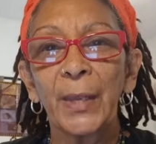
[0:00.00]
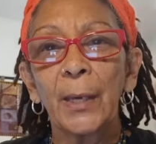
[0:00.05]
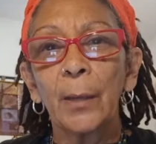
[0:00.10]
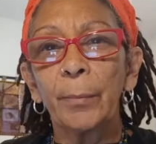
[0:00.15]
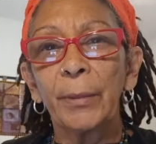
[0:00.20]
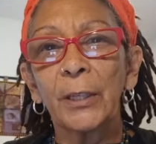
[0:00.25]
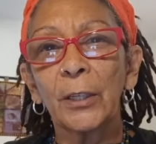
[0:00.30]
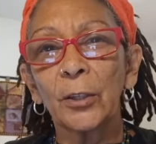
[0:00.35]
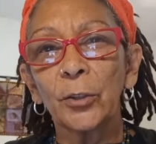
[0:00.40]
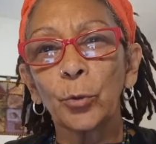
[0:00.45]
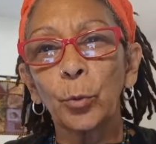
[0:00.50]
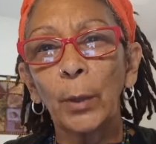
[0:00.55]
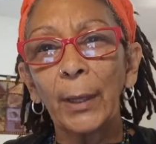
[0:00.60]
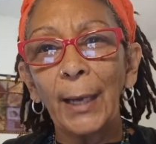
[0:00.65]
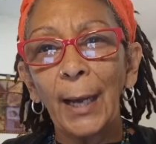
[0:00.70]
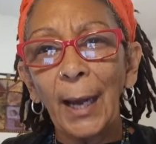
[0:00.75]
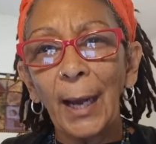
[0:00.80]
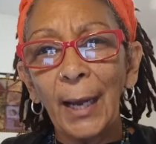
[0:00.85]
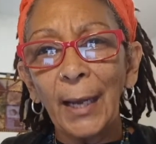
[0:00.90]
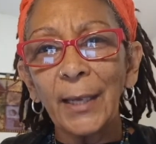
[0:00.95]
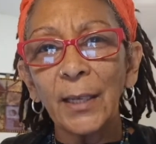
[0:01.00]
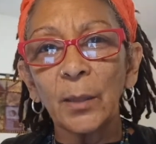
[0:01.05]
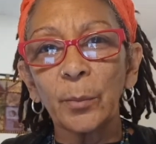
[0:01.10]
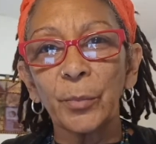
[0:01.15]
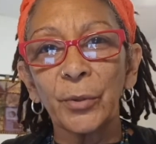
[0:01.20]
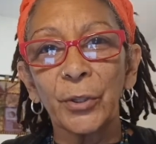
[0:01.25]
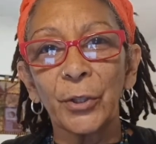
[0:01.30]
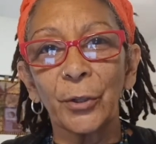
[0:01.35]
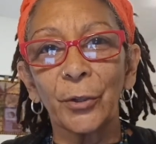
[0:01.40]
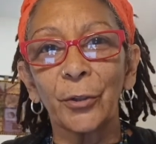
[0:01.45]
Because what I
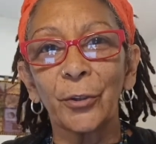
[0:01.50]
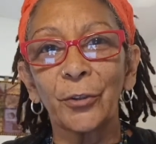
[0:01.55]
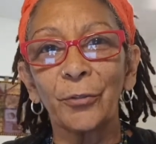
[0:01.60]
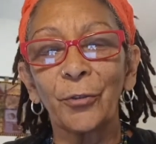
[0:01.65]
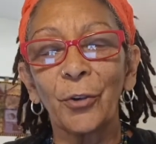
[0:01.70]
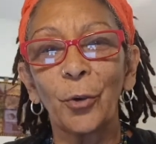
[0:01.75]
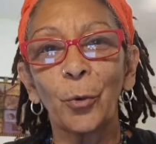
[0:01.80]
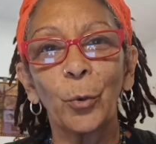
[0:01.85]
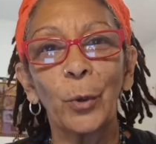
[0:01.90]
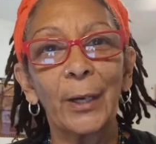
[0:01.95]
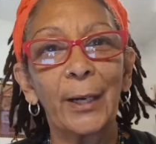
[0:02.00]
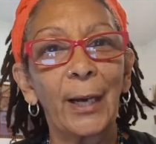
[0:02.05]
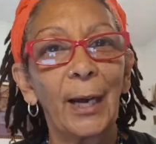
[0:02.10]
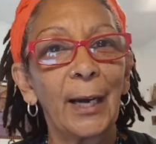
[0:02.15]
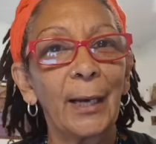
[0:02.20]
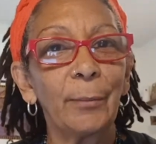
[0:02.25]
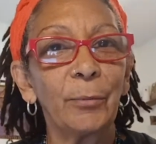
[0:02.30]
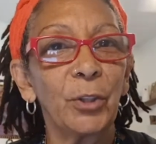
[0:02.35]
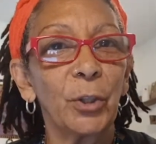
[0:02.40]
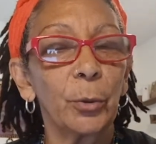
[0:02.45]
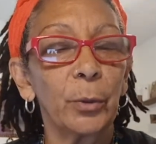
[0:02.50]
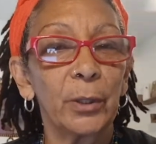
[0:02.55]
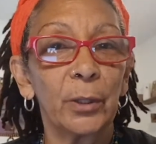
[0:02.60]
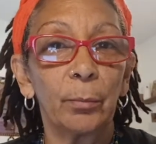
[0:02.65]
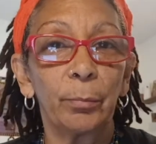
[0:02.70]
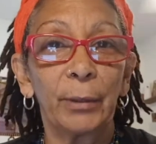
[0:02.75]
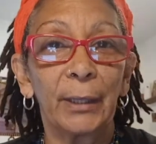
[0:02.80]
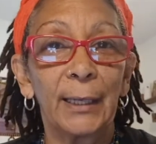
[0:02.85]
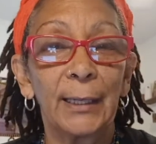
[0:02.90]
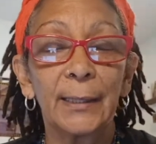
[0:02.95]
observe when I'm doing a
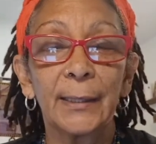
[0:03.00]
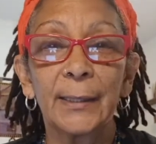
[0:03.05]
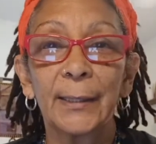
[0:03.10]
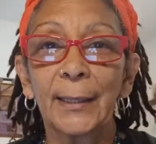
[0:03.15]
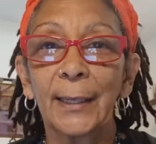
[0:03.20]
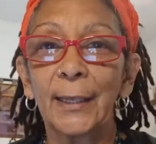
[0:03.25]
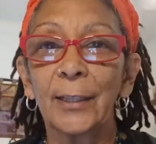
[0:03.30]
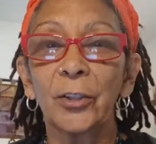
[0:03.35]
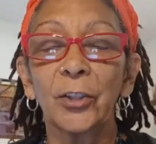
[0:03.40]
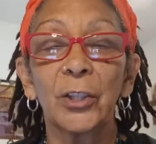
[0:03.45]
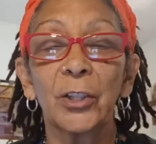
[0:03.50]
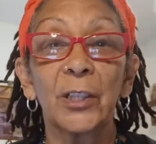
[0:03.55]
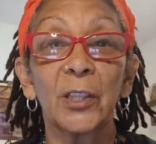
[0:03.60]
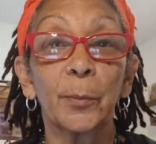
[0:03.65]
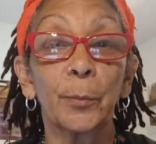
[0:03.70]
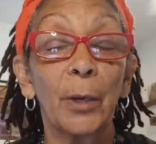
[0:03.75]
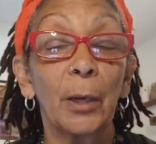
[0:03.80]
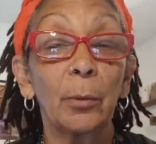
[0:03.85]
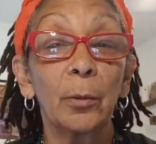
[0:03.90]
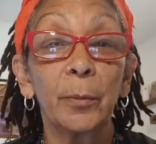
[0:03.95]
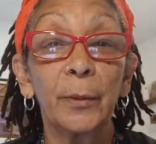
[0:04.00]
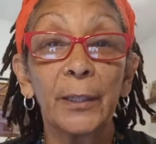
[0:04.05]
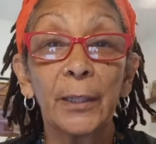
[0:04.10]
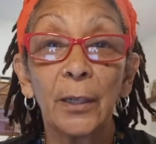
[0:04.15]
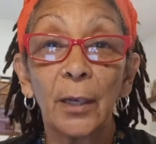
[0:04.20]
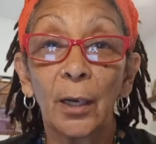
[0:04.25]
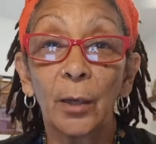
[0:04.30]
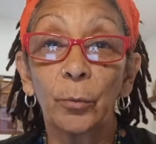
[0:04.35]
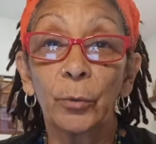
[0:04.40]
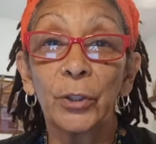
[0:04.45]
blind sketch is probably
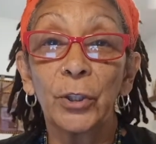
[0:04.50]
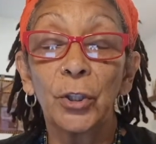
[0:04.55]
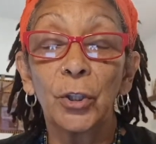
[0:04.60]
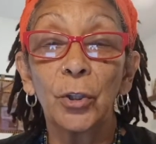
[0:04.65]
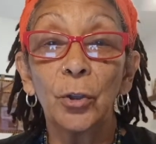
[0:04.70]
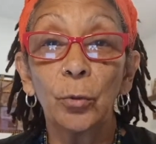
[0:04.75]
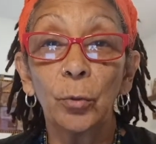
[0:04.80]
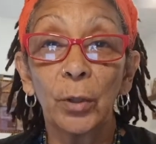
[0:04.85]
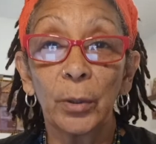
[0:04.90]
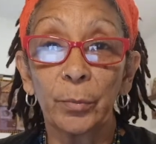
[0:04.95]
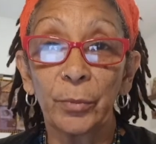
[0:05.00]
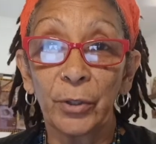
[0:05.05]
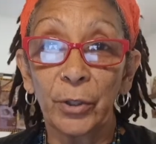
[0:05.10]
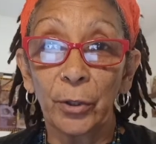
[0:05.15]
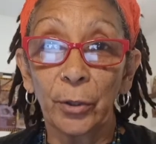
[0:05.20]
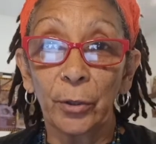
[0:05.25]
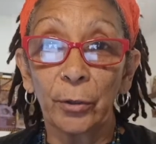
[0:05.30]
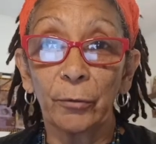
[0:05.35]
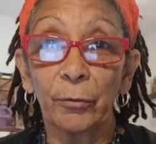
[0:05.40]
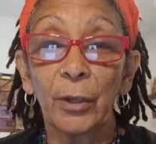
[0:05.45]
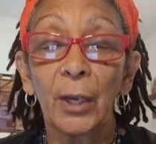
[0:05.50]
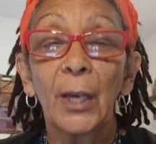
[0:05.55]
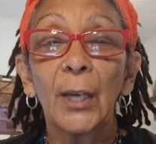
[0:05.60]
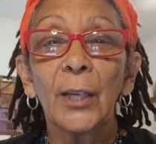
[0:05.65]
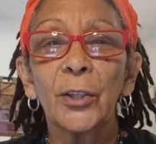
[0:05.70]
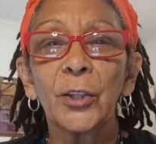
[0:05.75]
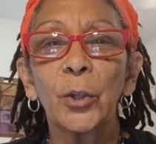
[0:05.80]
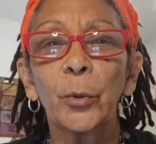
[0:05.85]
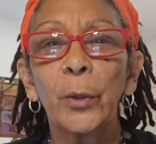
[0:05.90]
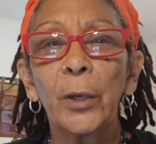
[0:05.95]
not what you observe.
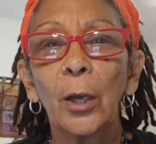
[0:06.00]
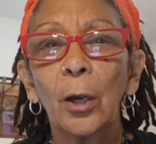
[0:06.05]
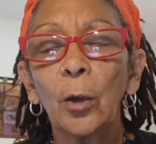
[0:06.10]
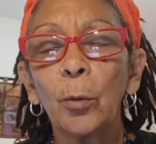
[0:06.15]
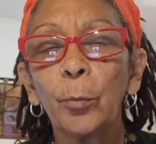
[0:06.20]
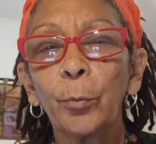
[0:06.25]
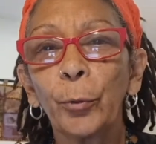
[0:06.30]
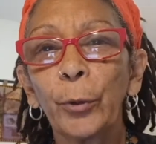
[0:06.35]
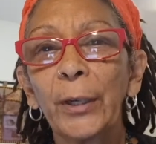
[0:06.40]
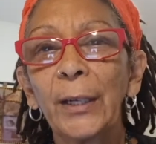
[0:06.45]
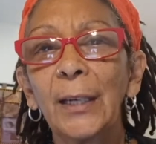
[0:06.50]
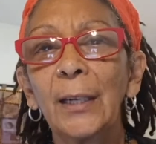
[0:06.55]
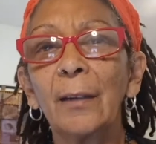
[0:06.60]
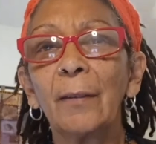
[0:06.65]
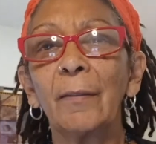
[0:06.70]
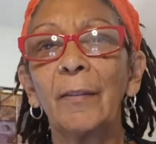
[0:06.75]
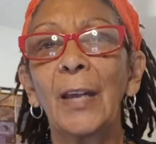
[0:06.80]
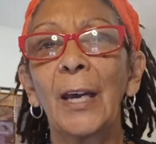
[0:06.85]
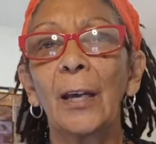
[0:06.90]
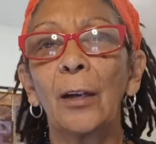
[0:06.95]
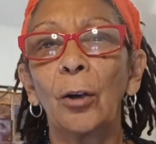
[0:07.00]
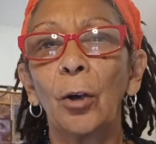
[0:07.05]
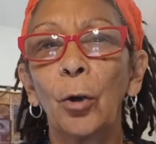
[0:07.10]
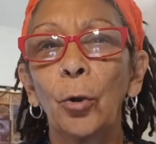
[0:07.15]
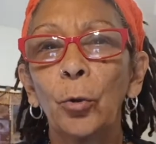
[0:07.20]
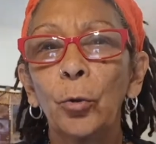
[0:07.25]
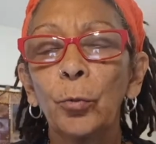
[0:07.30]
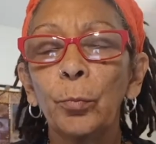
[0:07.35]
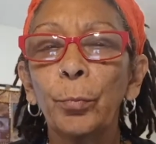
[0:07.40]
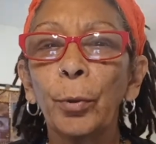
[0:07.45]
So we all bring in that
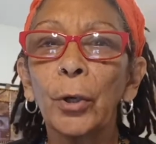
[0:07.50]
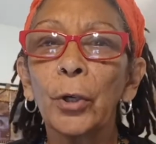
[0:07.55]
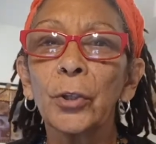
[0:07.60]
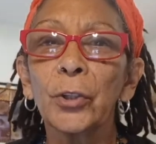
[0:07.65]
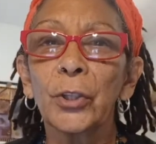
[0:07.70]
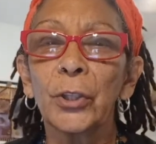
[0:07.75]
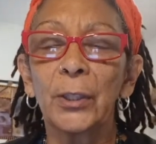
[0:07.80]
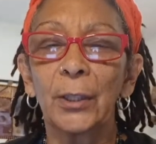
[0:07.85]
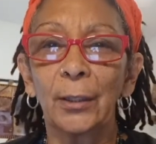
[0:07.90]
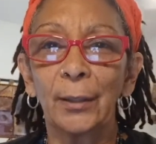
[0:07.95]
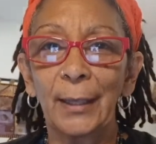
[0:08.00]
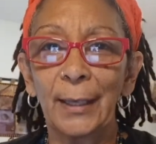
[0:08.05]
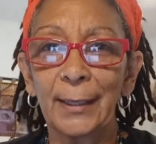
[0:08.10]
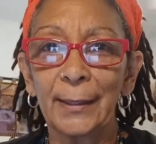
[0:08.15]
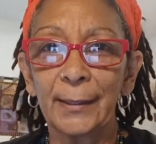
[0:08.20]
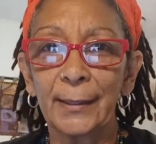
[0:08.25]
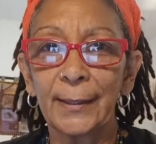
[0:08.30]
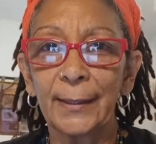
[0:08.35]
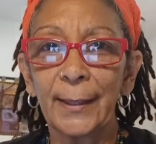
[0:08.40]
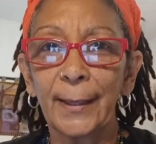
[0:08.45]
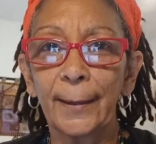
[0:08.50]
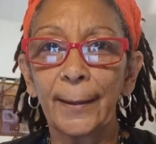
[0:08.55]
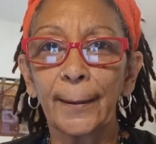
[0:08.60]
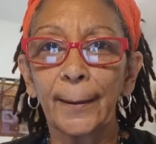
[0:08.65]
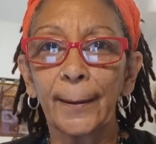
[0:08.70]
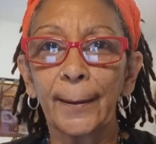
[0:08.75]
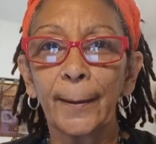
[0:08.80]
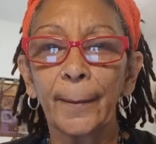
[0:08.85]
own personal aesthetic.